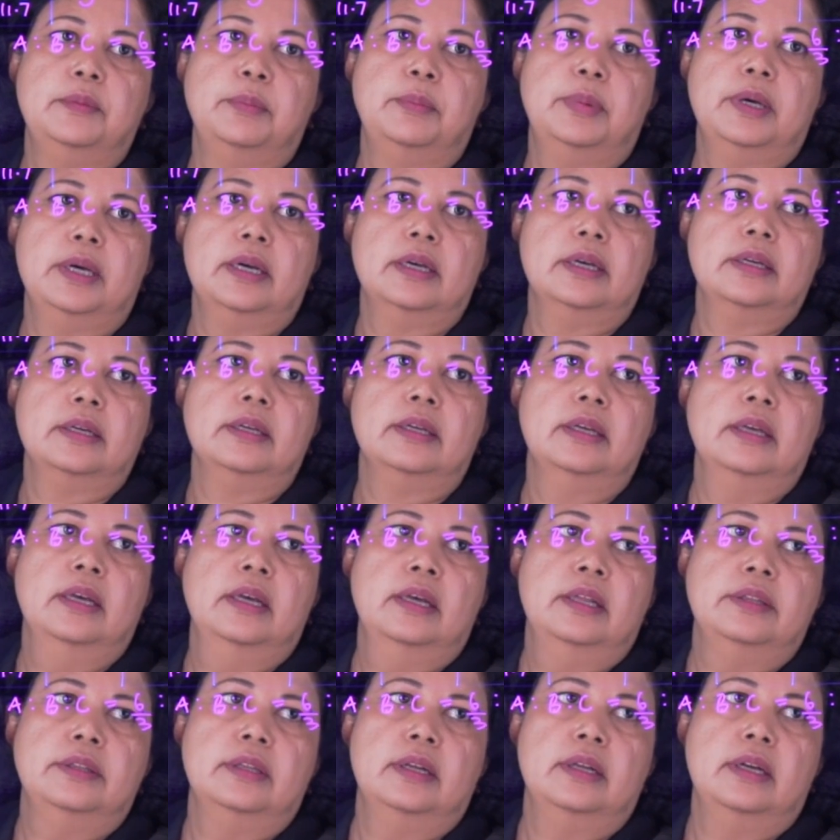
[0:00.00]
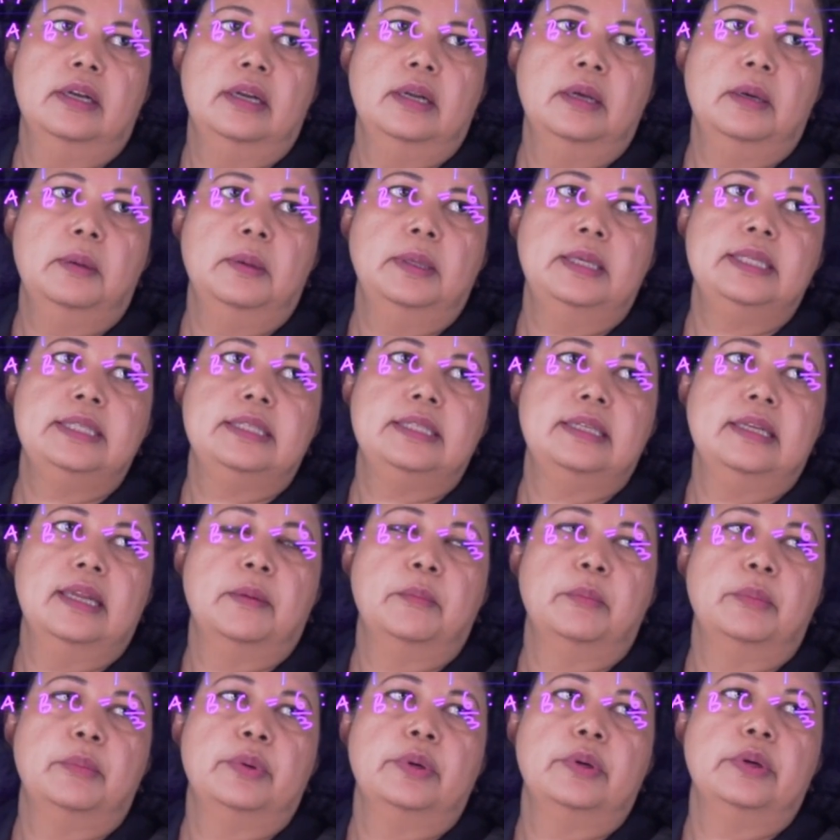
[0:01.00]
by the lowest
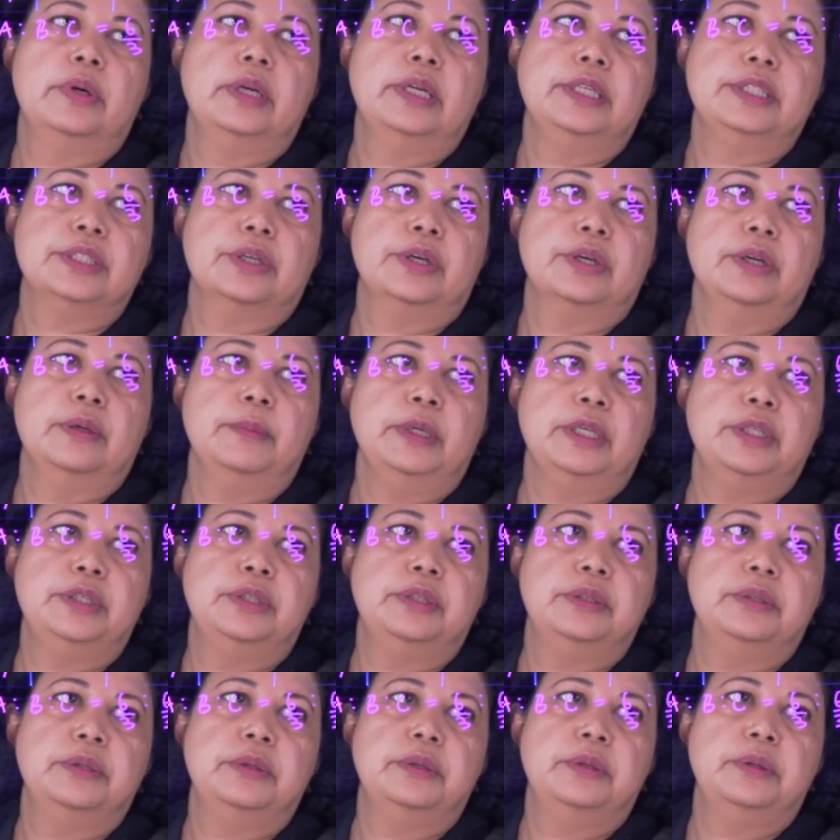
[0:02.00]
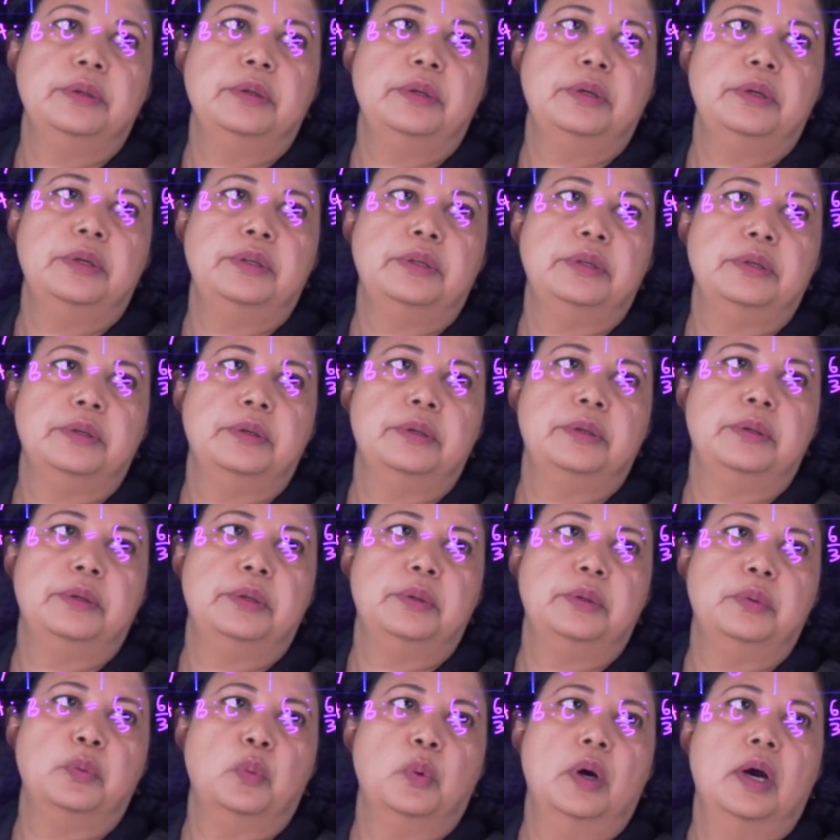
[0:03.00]
number, it's going to be 2 to 2
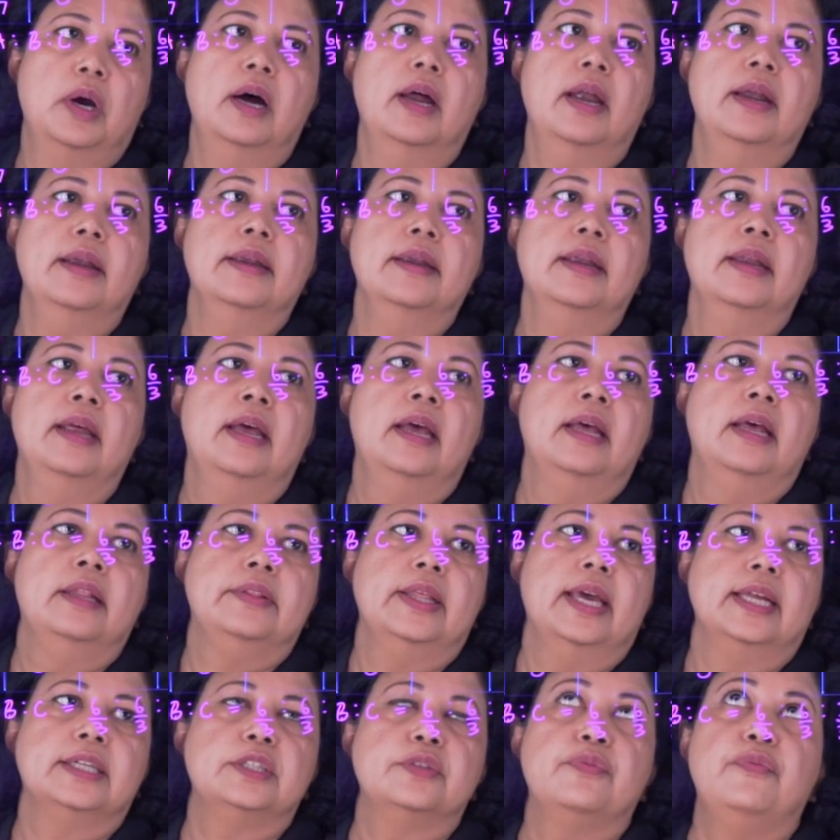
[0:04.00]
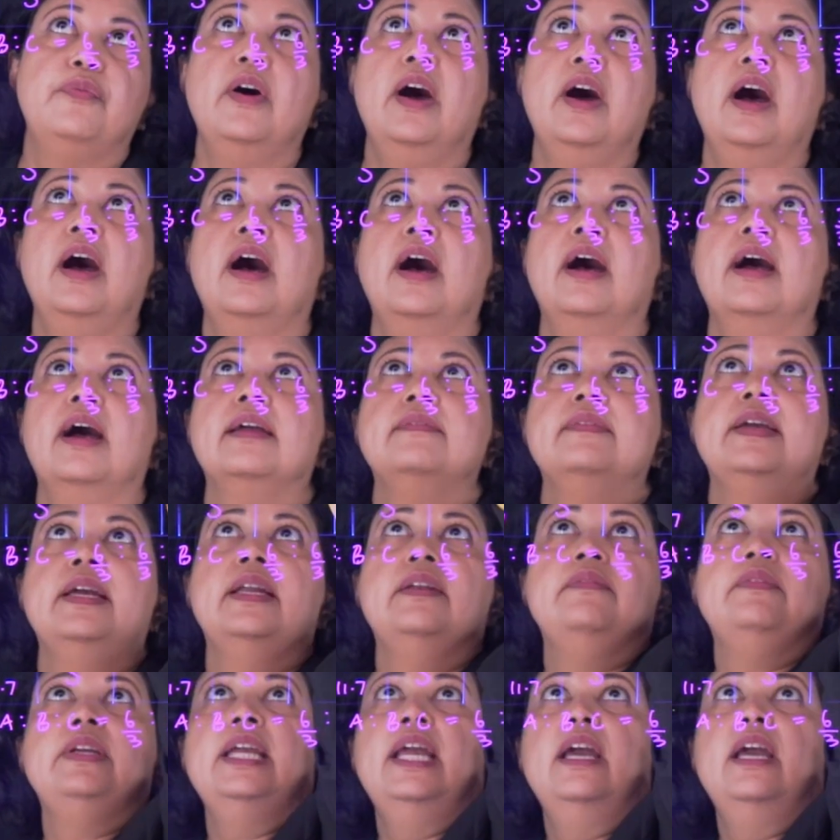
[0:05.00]
to 1. That's 5,
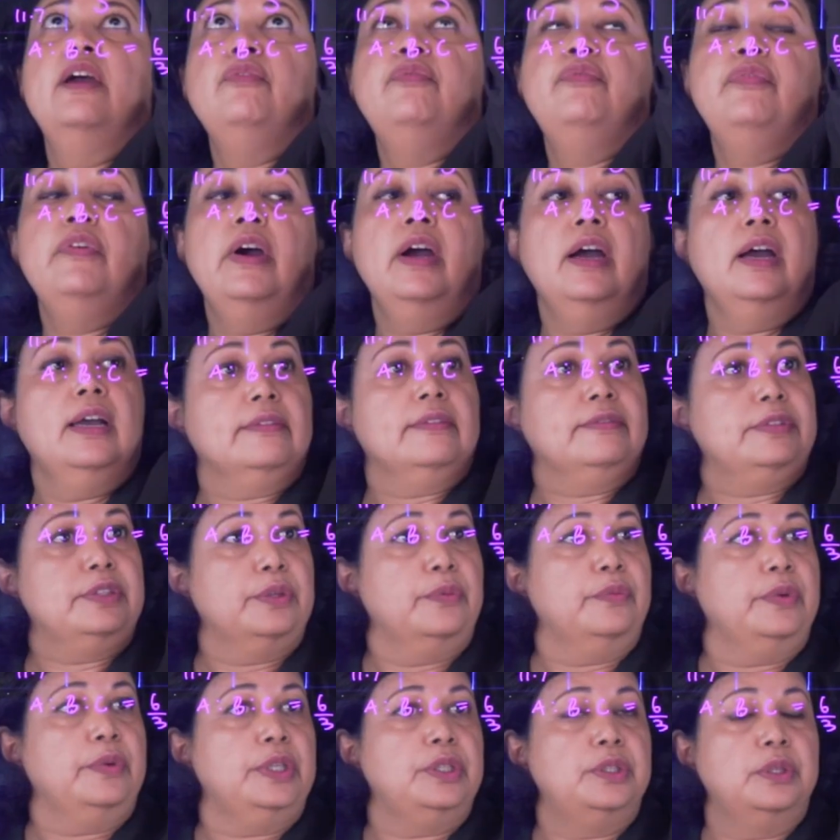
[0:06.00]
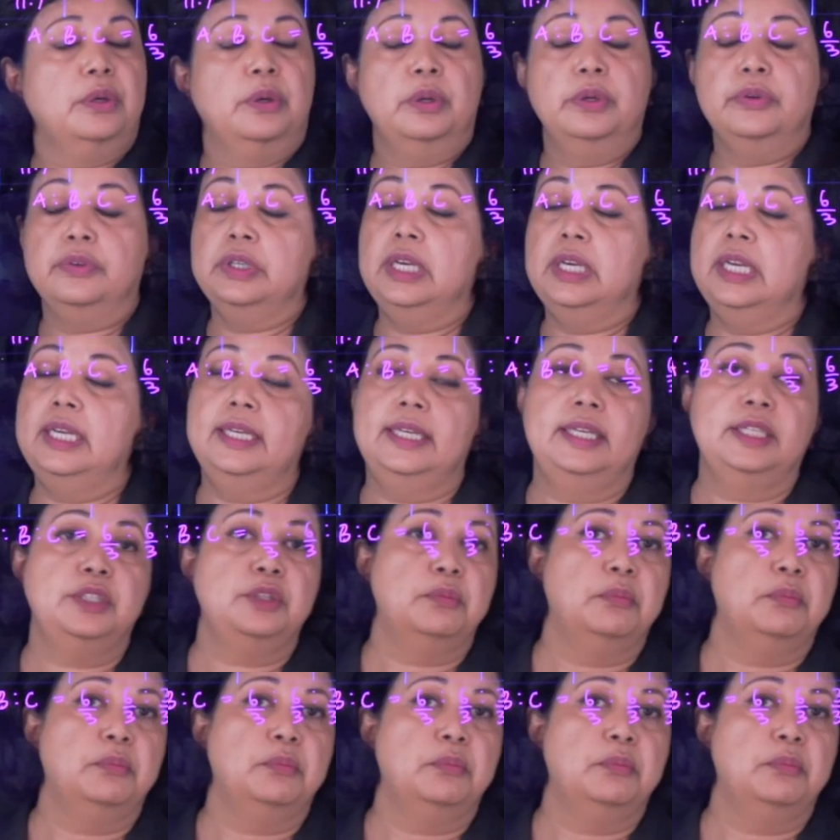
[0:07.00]
and we have 5, so we don't really need to